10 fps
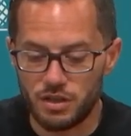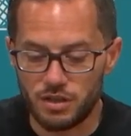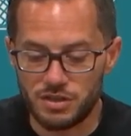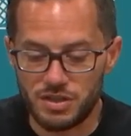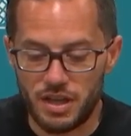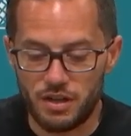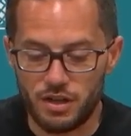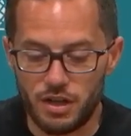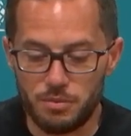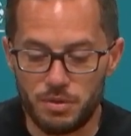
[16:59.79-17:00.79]

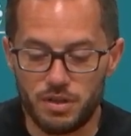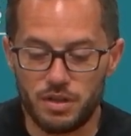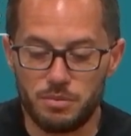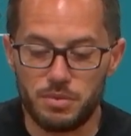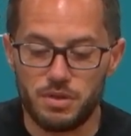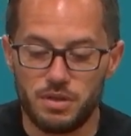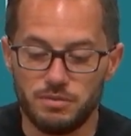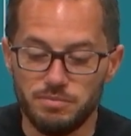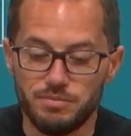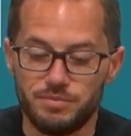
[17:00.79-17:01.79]
Saturday, but
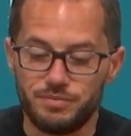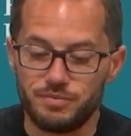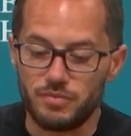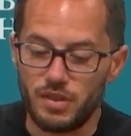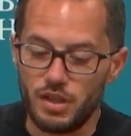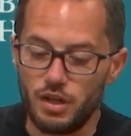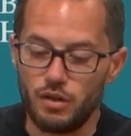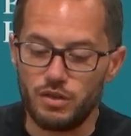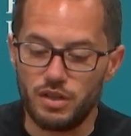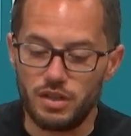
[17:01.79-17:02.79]
you
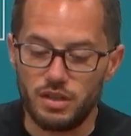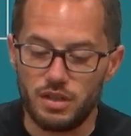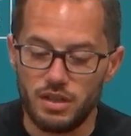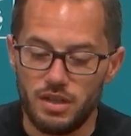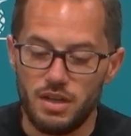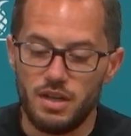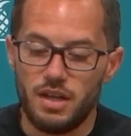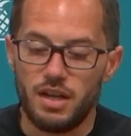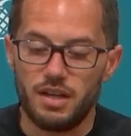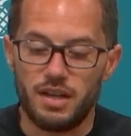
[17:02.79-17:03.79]
know,
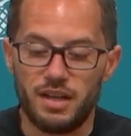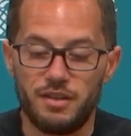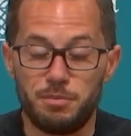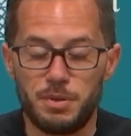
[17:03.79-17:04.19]
I have